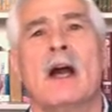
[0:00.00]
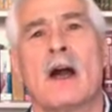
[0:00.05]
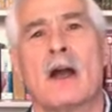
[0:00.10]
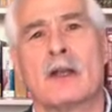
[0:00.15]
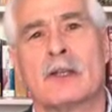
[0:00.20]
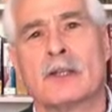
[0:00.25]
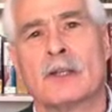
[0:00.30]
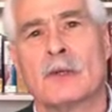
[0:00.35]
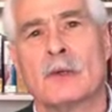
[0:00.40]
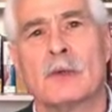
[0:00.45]

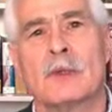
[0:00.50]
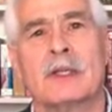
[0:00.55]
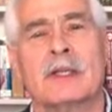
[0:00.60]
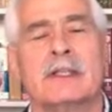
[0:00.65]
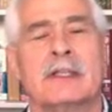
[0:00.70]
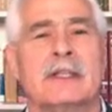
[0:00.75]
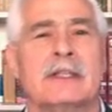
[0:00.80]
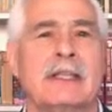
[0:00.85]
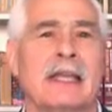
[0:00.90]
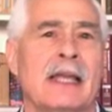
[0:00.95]
are turned
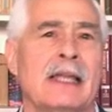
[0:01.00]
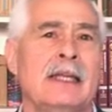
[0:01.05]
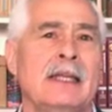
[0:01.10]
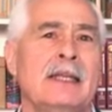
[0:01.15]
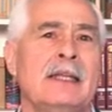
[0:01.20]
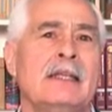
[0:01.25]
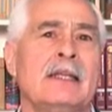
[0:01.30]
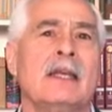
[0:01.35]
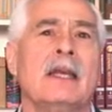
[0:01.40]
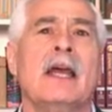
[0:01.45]
into
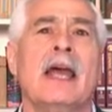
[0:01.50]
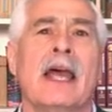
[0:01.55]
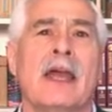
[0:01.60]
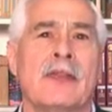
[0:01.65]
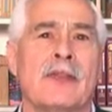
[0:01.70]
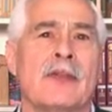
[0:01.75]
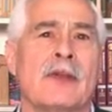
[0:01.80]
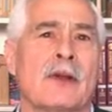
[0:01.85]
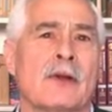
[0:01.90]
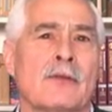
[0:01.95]
delit
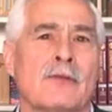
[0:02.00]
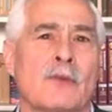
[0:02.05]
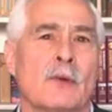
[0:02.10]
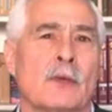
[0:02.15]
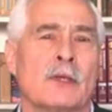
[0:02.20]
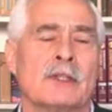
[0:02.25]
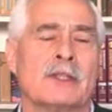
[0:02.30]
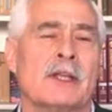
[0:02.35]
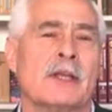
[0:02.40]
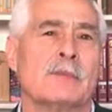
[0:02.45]
and
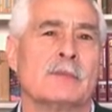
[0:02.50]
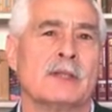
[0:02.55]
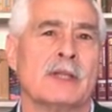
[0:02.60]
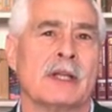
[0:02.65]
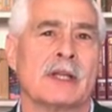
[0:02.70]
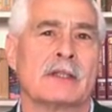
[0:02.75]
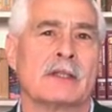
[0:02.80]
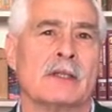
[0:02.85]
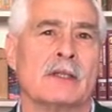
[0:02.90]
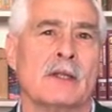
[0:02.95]
therefore
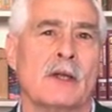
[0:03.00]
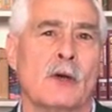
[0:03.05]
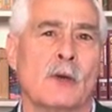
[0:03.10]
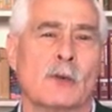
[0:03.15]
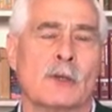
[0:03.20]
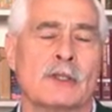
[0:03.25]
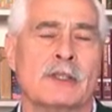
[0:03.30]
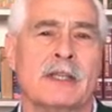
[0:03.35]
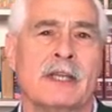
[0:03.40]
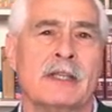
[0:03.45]
subject to
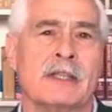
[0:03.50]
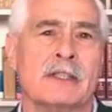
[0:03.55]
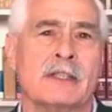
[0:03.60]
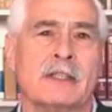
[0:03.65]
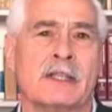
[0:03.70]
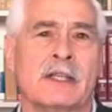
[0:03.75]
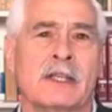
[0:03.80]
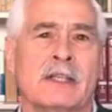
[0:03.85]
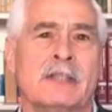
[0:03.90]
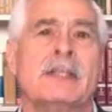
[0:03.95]
lower
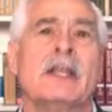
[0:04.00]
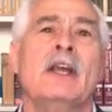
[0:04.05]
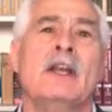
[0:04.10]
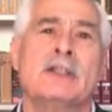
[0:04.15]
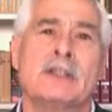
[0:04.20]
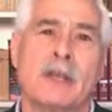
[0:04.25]
sentences,